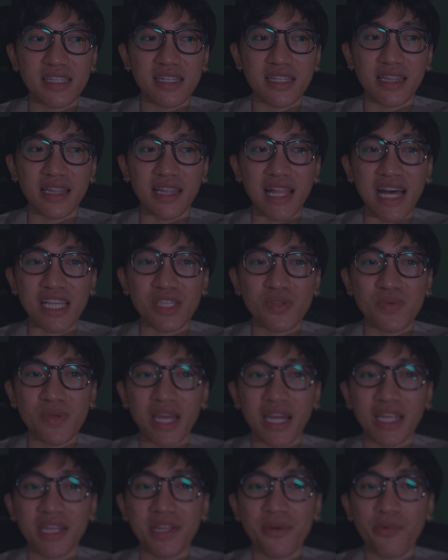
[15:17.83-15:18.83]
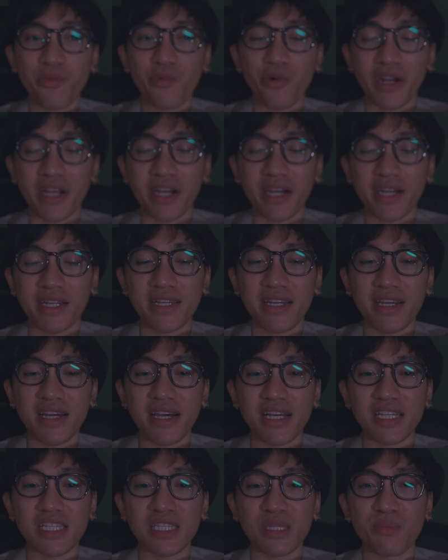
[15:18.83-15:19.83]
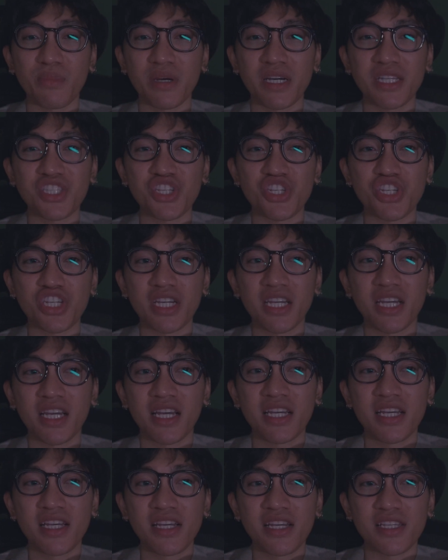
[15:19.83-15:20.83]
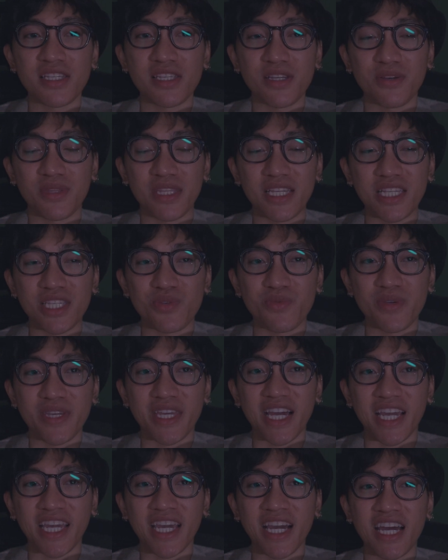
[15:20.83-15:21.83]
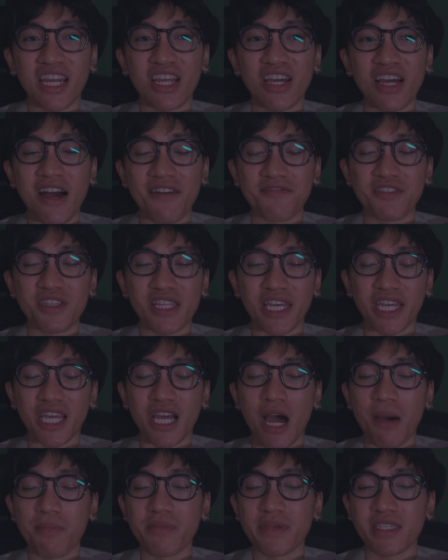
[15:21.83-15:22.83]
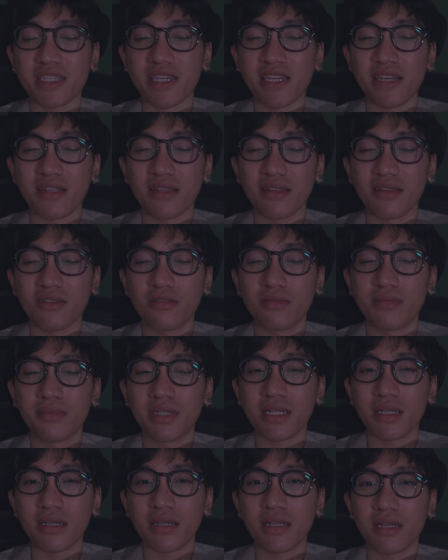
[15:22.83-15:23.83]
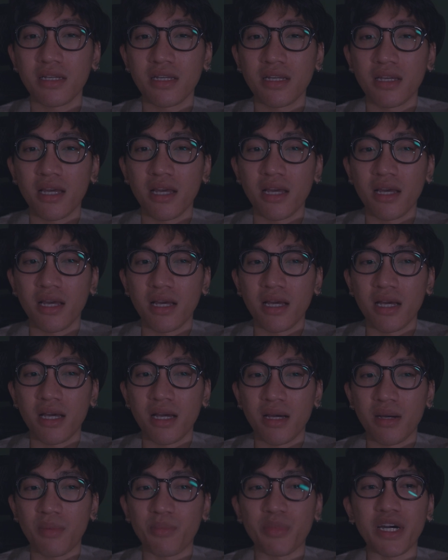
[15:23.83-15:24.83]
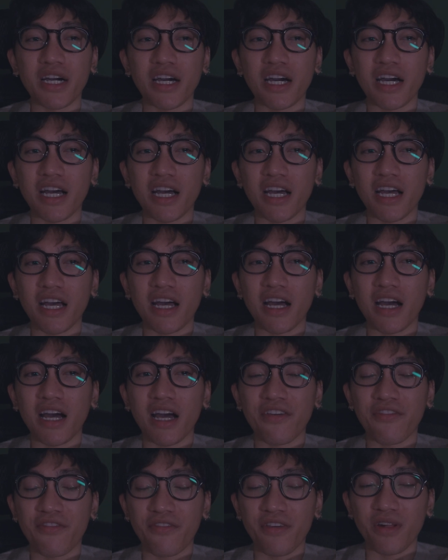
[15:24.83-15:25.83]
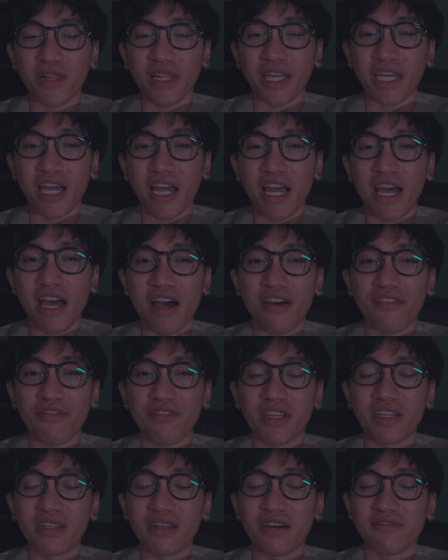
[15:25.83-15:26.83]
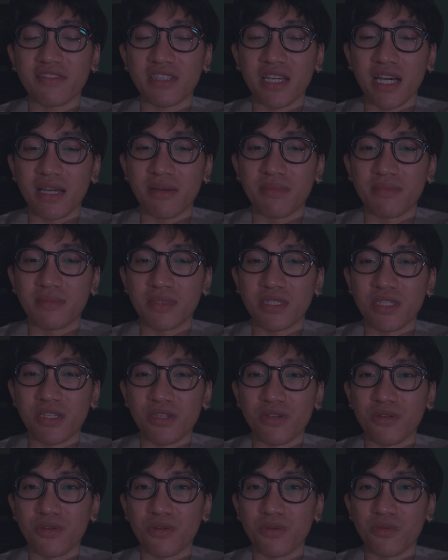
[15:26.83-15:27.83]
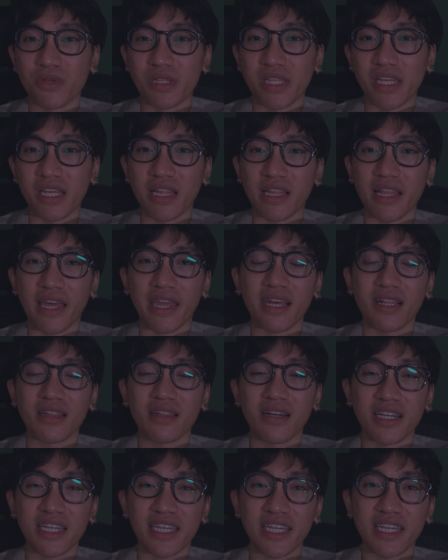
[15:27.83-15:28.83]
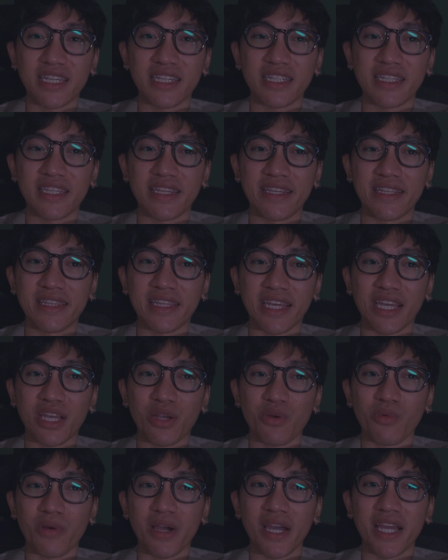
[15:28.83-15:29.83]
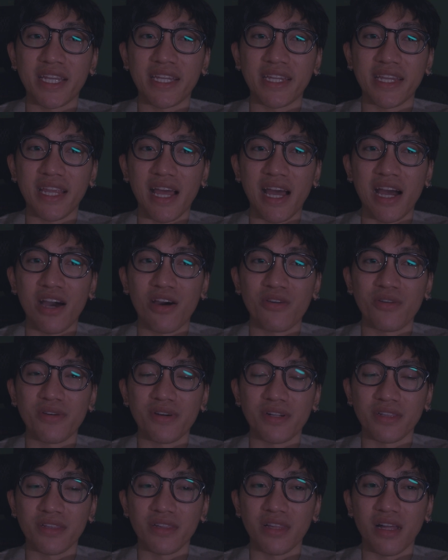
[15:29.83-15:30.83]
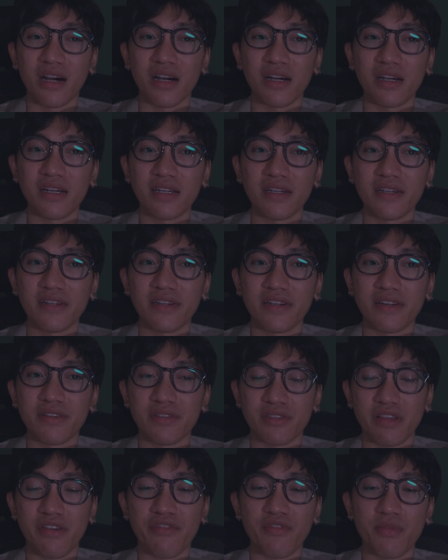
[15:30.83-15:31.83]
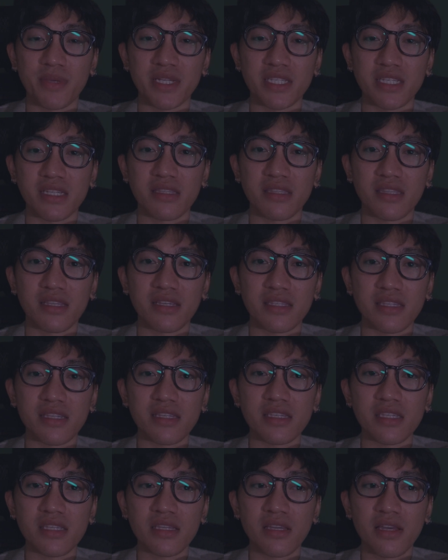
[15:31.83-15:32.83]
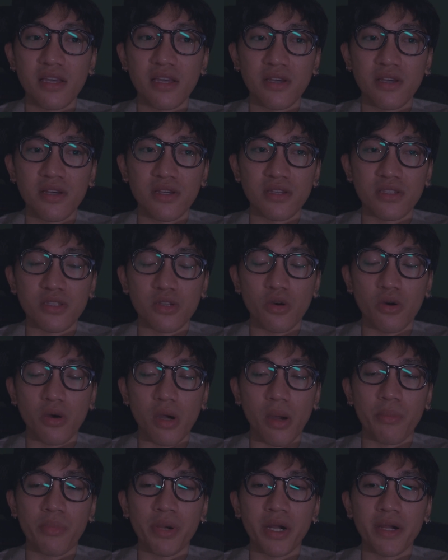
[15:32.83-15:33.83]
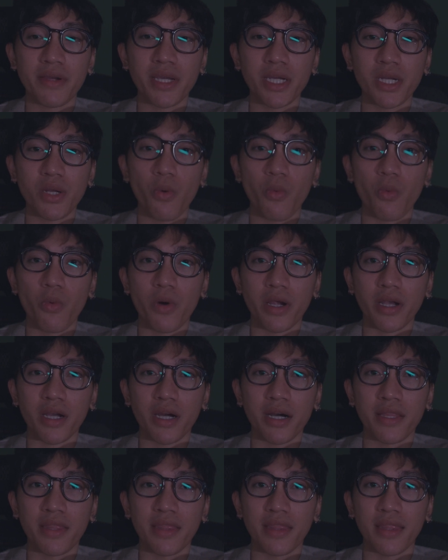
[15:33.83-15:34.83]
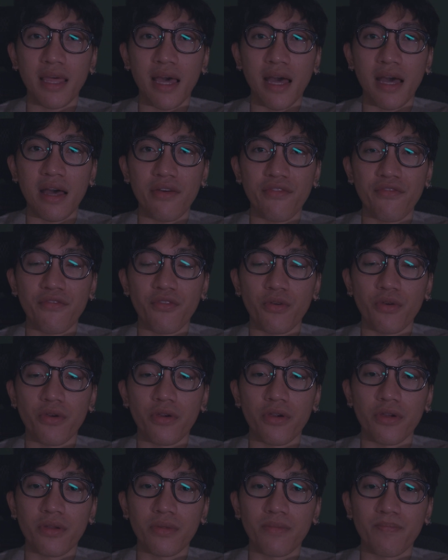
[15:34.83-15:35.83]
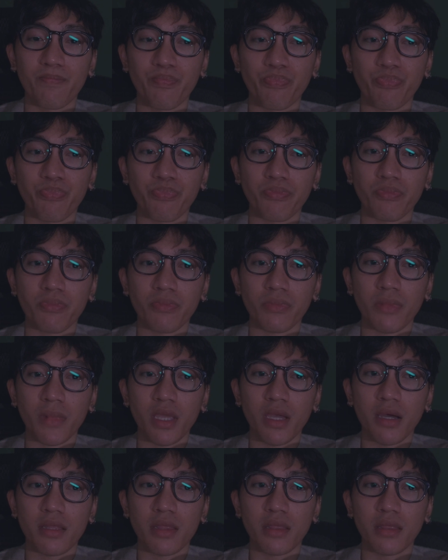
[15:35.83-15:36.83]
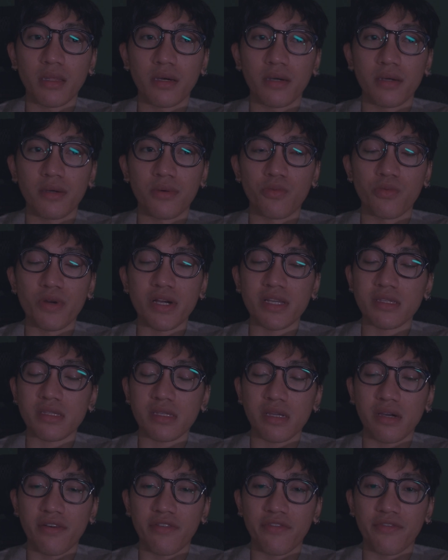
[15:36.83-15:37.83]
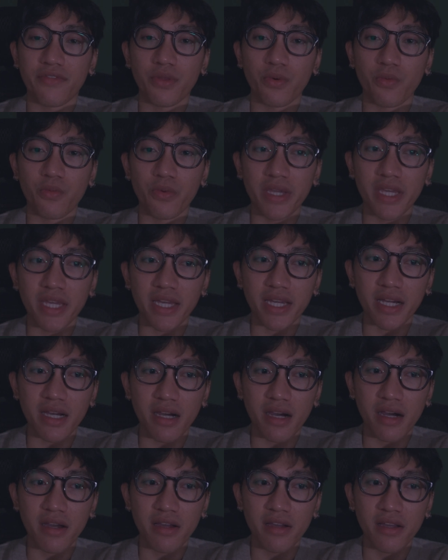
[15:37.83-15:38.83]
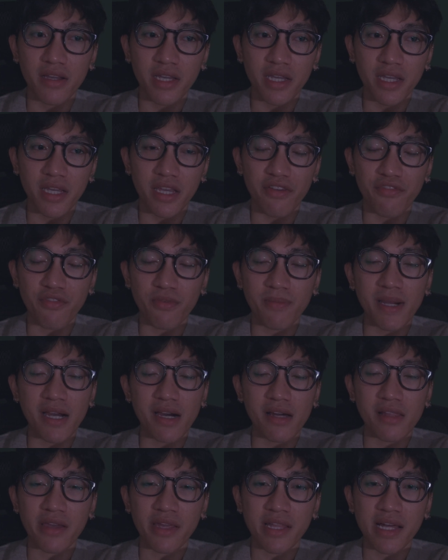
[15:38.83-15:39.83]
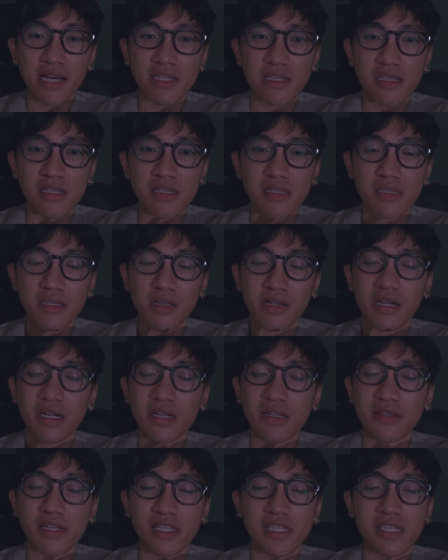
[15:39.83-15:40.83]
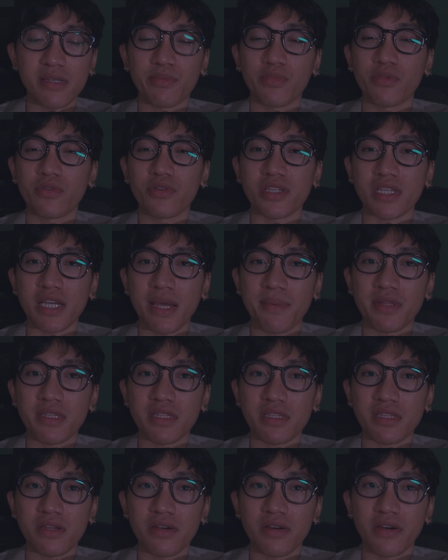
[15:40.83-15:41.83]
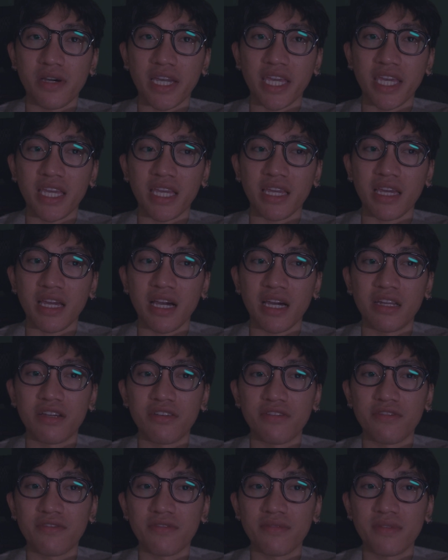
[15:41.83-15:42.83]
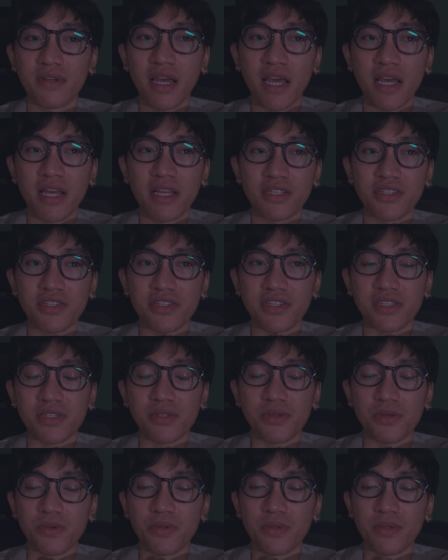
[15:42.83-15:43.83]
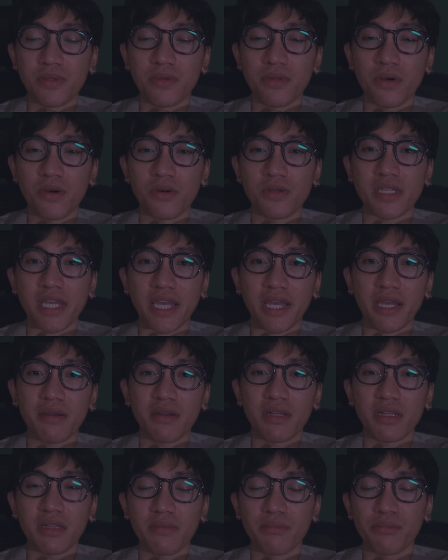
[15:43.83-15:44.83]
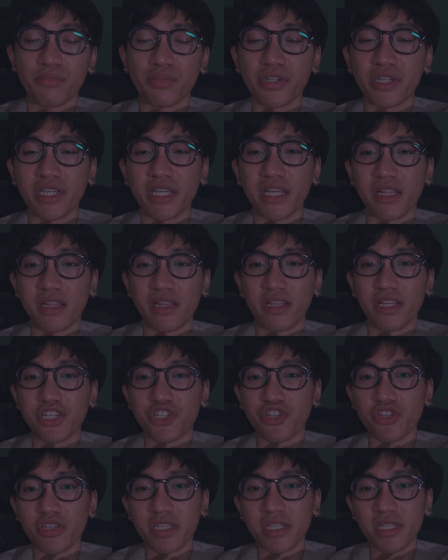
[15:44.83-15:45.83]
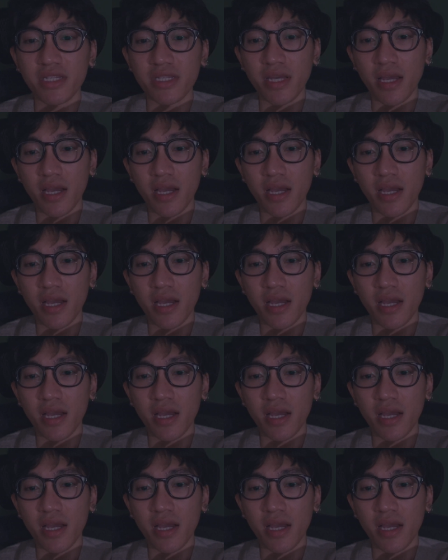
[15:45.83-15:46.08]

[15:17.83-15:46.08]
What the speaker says: last week I didn't work on it as much, so this week I kind of have to like compensate a little bit, but I feel like I have enough time to really like lock in and like grind out a lot of stuff for my senior thesis. So I'm probably gonna work on that for the rest of the week. And for my other classes, they're kind of like simple assignments, so I can kind of just do those like pretty leisurely.